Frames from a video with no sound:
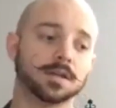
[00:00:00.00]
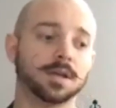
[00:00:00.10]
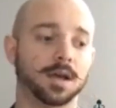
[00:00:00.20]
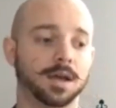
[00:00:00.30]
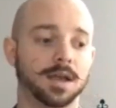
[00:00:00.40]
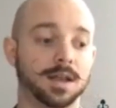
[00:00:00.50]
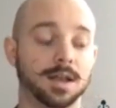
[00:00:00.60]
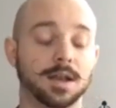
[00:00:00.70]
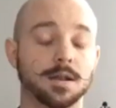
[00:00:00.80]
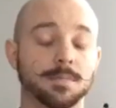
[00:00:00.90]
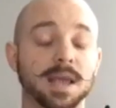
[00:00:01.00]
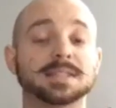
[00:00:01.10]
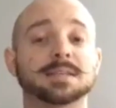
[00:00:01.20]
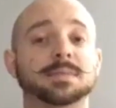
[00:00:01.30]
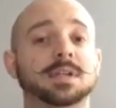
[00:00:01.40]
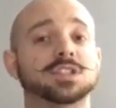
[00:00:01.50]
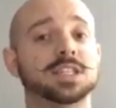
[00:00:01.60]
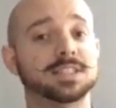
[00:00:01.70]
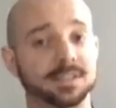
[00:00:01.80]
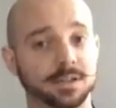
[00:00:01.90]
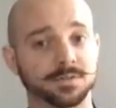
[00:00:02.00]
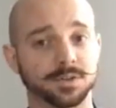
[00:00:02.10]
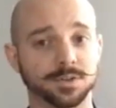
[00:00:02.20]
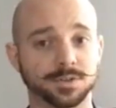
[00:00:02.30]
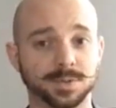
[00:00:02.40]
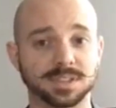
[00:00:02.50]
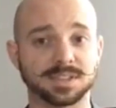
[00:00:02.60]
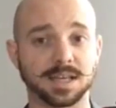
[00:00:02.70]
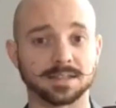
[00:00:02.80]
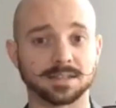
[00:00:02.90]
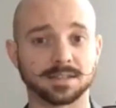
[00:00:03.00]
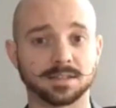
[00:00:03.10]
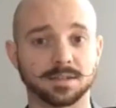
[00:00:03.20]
And it makes it much easier for you to assess